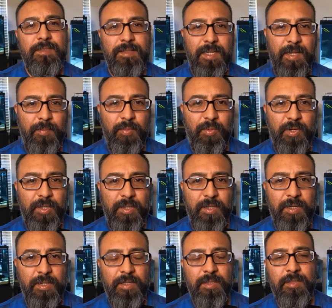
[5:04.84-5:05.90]
tap
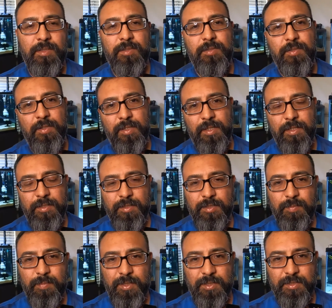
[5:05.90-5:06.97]
water to clean your
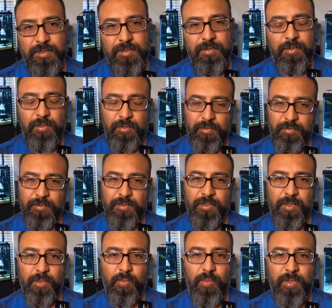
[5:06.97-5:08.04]
sponges. Use
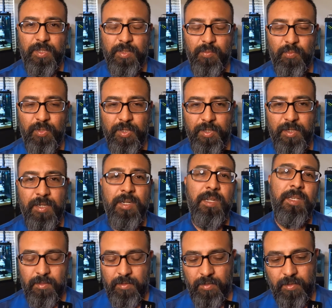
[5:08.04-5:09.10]
your aquarium water.
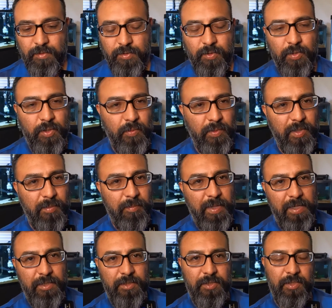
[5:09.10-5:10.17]
Also, you want to
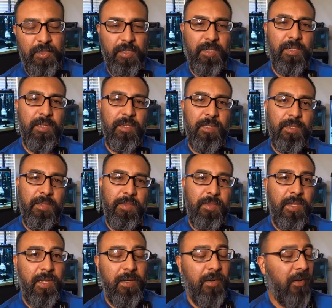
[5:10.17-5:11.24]
make sure
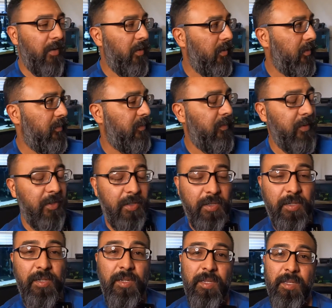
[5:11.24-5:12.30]
that all of
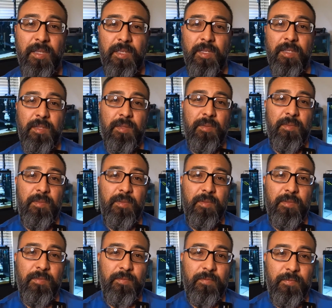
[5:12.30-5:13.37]
your
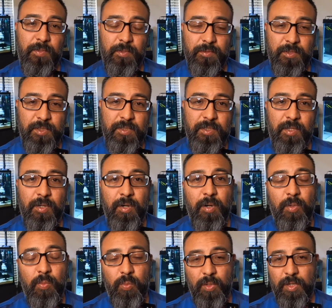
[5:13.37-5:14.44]
filters
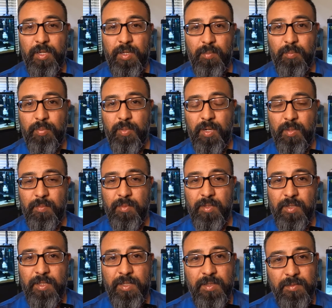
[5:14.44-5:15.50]
are working
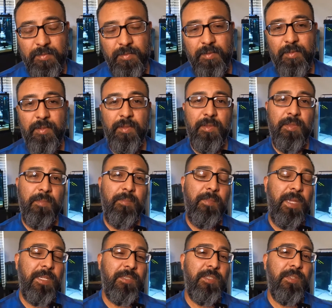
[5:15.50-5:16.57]
properly.
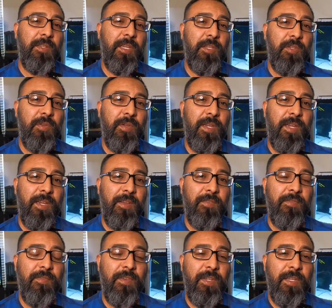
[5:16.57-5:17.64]
Make sure that you
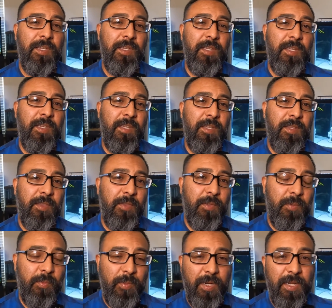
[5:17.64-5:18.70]
have
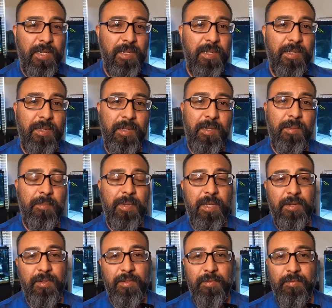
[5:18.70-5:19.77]
the right
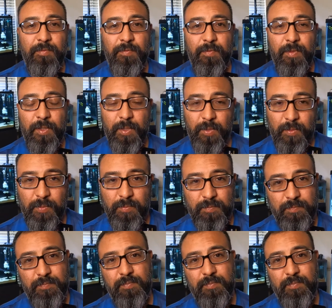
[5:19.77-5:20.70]
amount of flow.